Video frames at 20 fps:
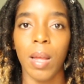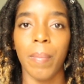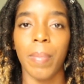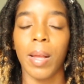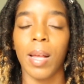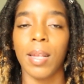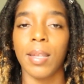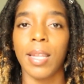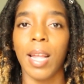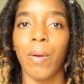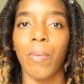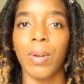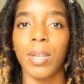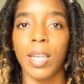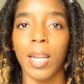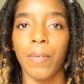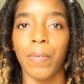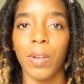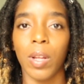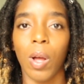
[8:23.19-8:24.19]
because that would
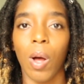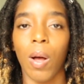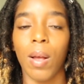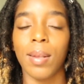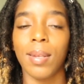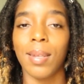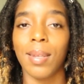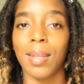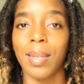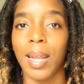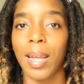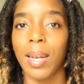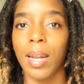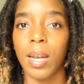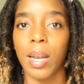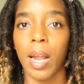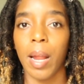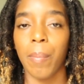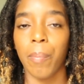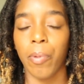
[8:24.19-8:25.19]
definitely cause
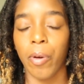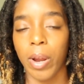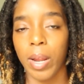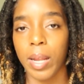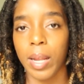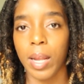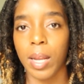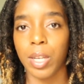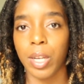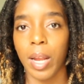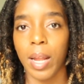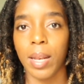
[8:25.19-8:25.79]
thinning and breakage.